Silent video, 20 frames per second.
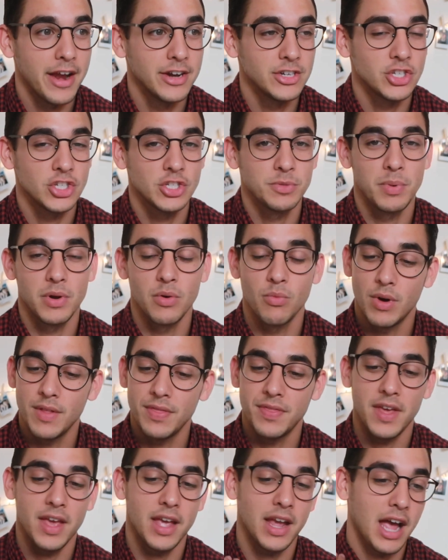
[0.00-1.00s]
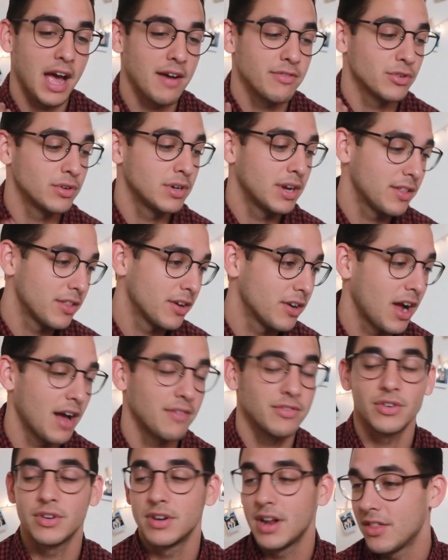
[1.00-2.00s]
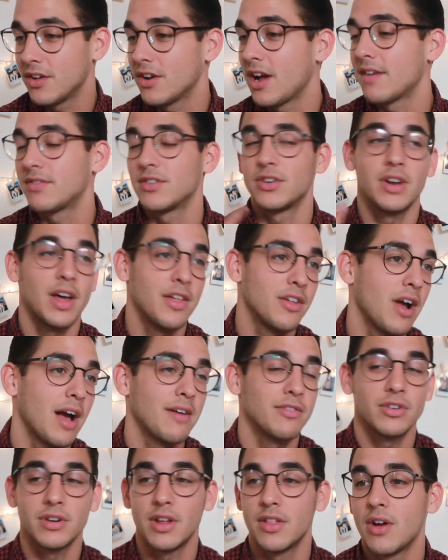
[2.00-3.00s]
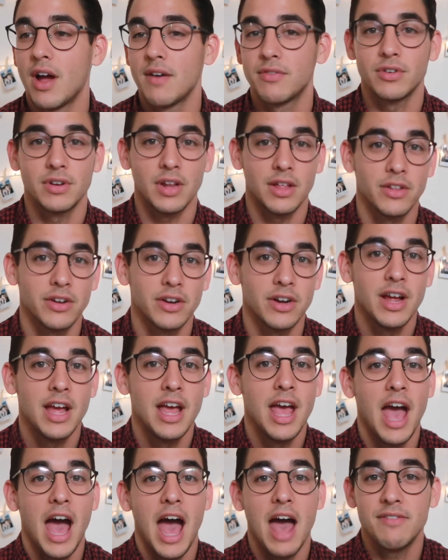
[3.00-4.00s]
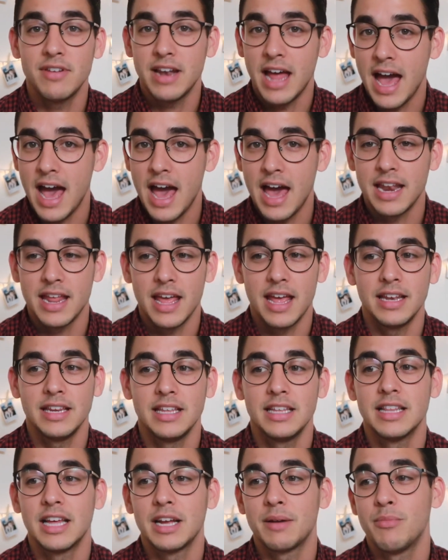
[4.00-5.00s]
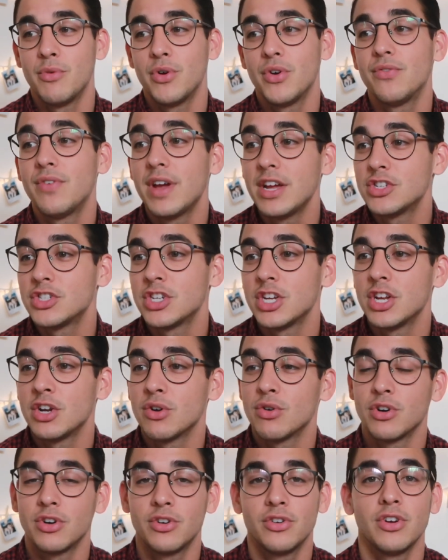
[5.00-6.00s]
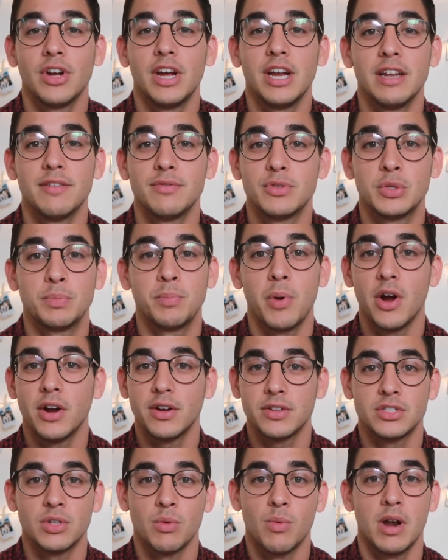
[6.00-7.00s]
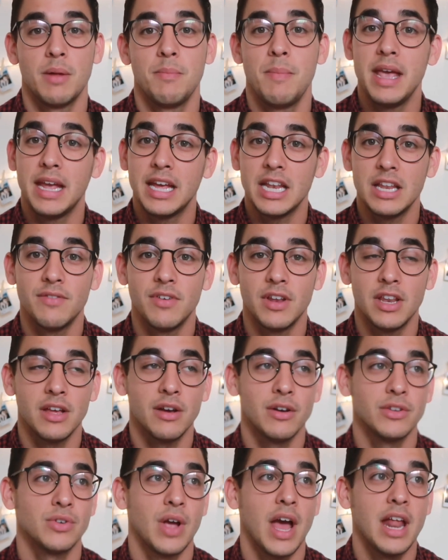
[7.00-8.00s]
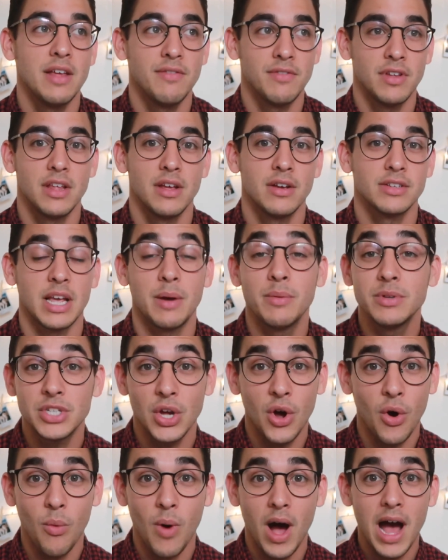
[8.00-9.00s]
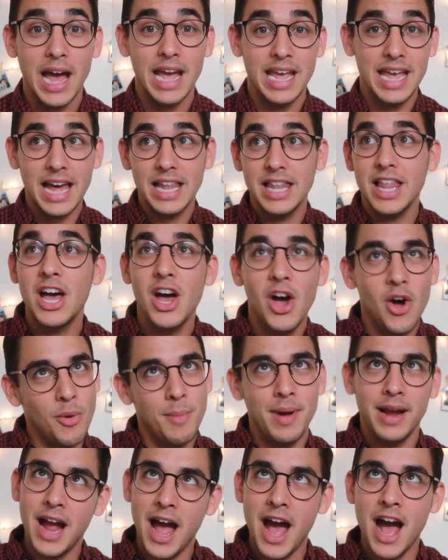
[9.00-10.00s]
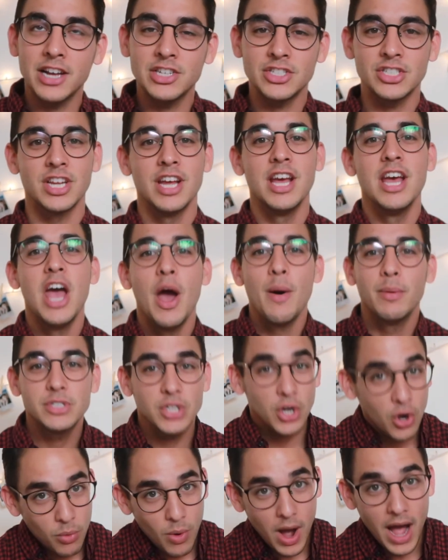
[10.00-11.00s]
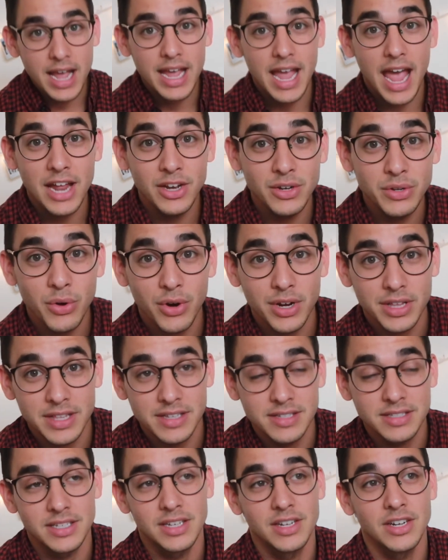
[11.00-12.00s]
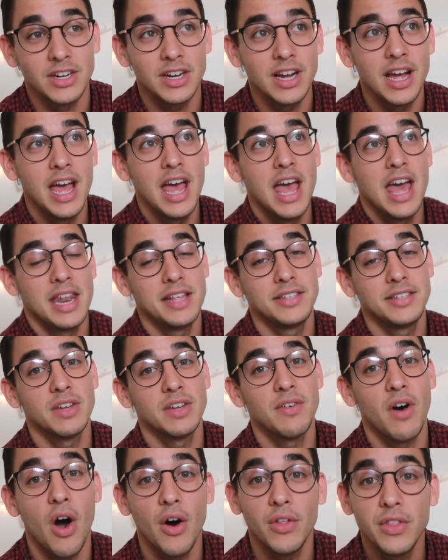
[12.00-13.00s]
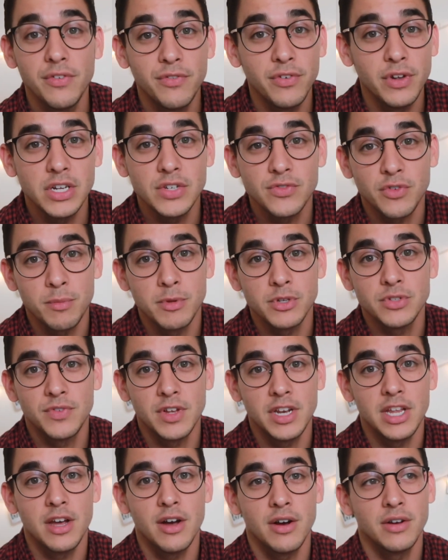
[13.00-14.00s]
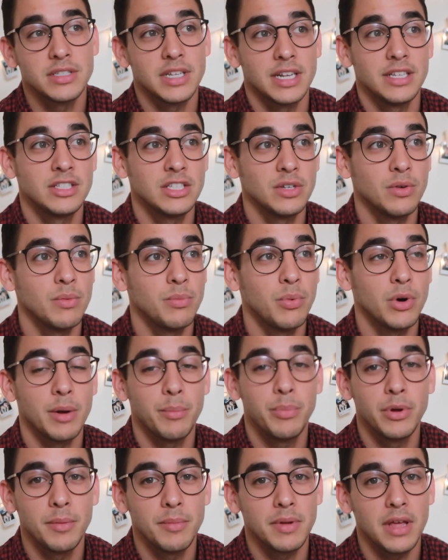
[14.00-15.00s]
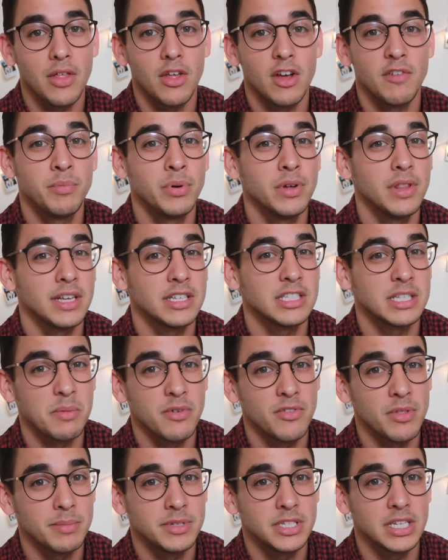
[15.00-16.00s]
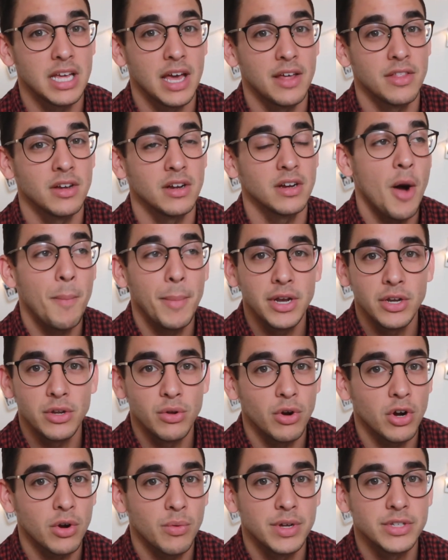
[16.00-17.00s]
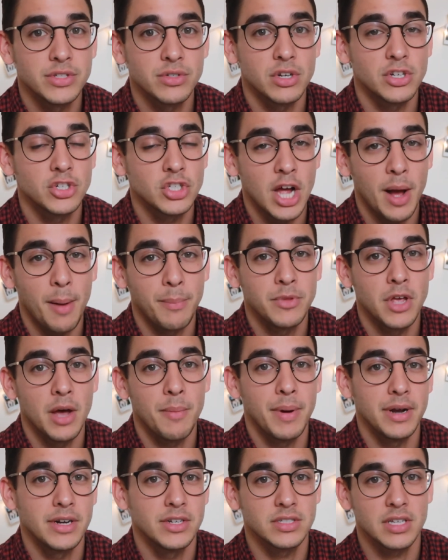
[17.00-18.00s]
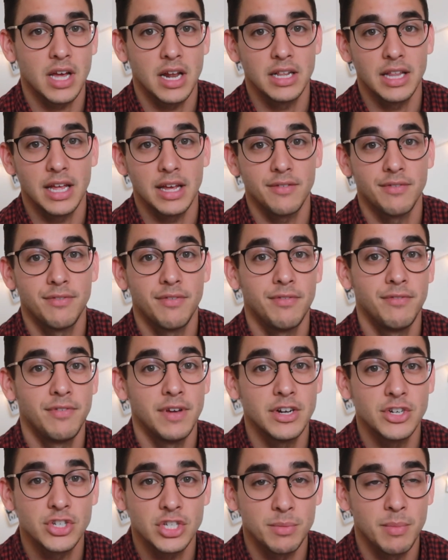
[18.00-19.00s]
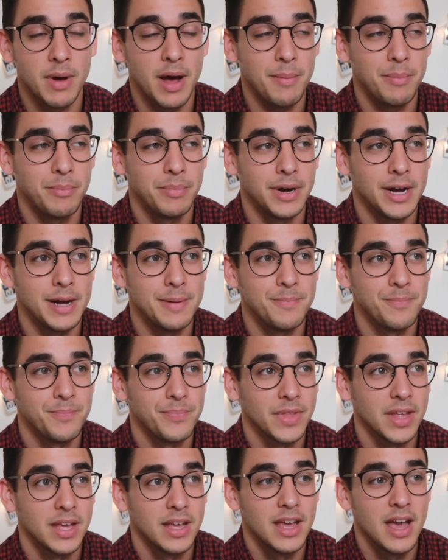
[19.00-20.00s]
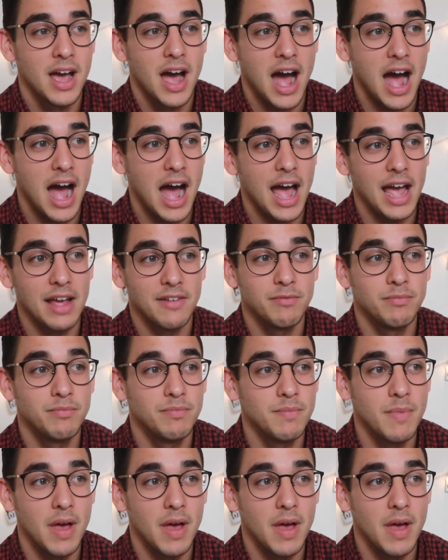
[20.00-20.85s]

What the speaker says: it's just been one thing after another, after another, after another, after another, after another. I haven't had any like motivation or creative sparks to want to make any videos or edit videos. I went to Hawaii, hello, oh my gosh. Went to Hawaii and New York this year, and I have all the footage from those videos, and I still want to put them together. I put like some of them together. All my New York ones are all chopped up. I just gotta like finish them up, but I've